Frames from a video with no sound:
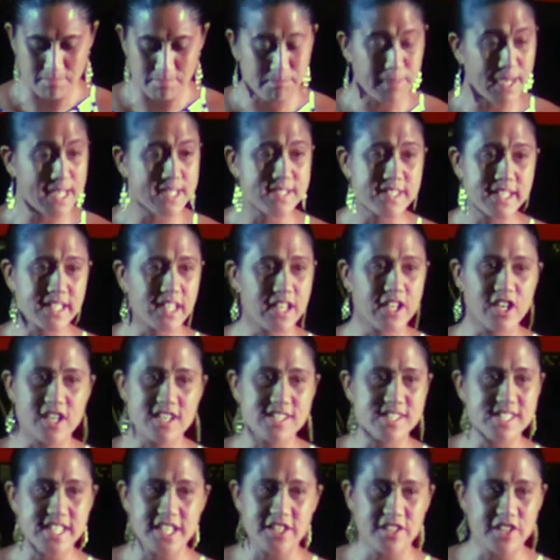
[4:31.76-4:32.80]
basically I
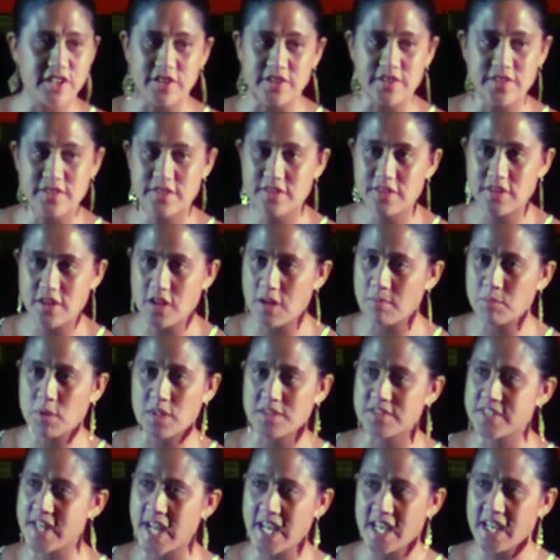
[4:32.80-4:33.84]
said no, I'm
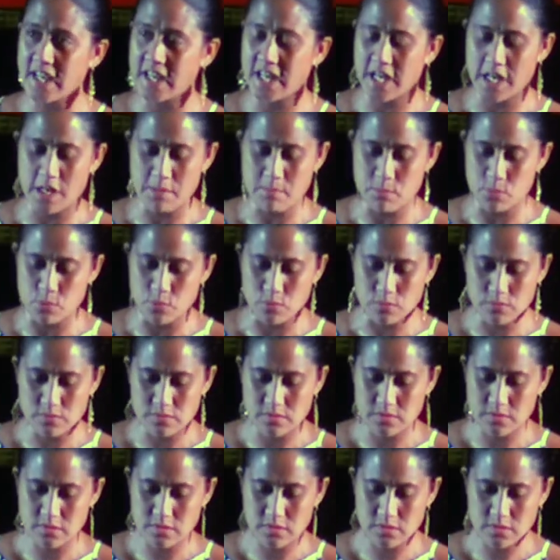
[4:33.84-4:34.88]
not taking it anymore.
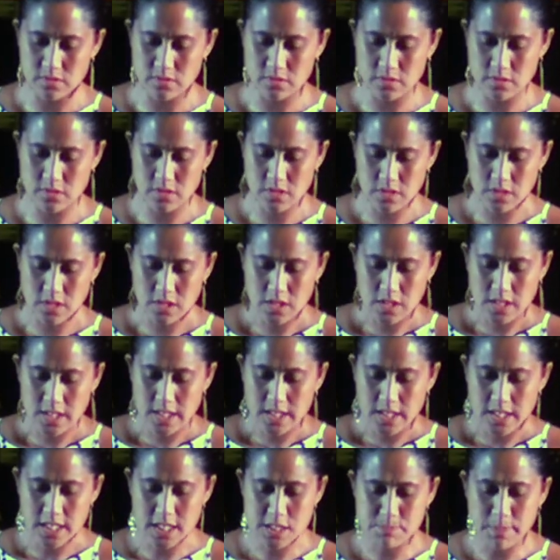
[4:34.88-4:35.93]

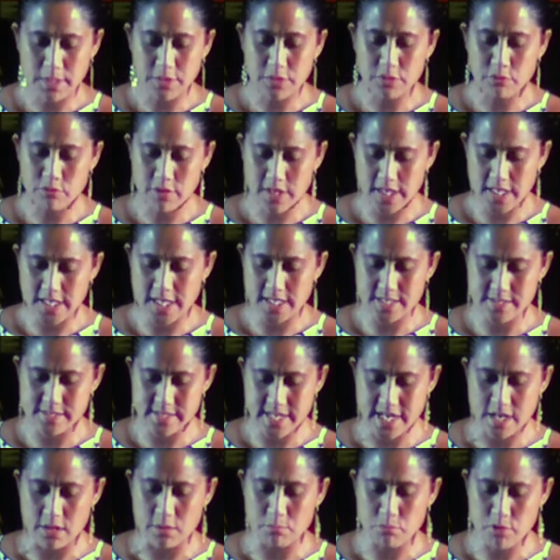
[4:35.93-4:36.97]
It's been 3 years
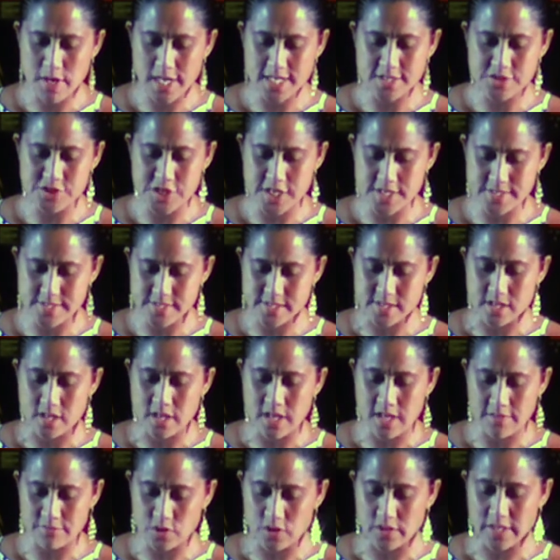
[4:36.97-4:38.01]
now and praise Jesus,
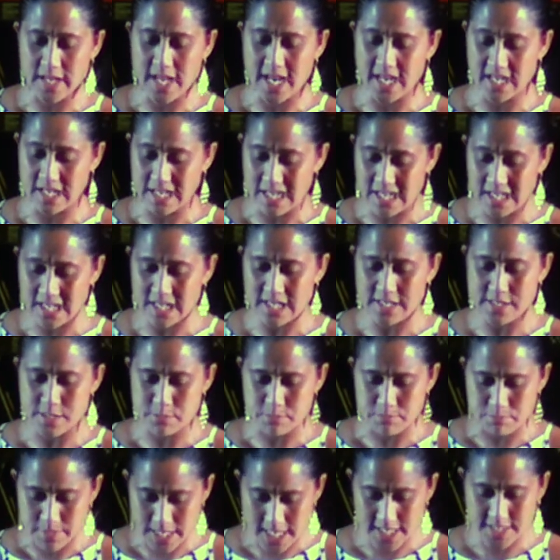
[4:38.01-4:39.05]
I have not had any
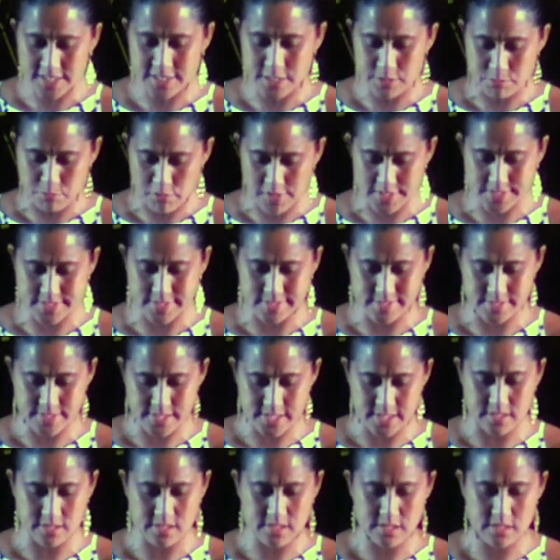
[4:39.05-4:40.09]
antidepressants
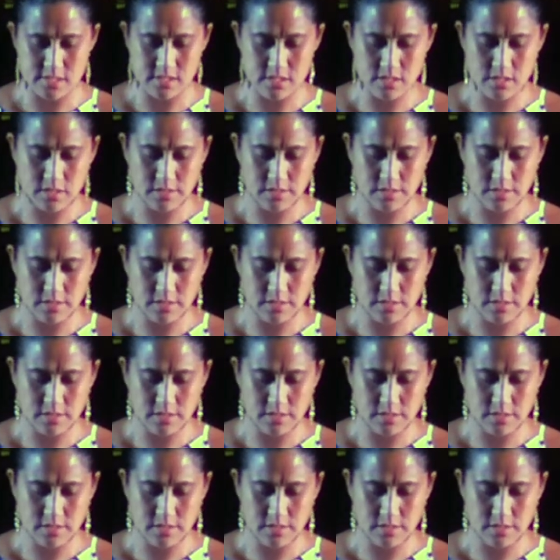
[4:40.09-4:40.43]
since.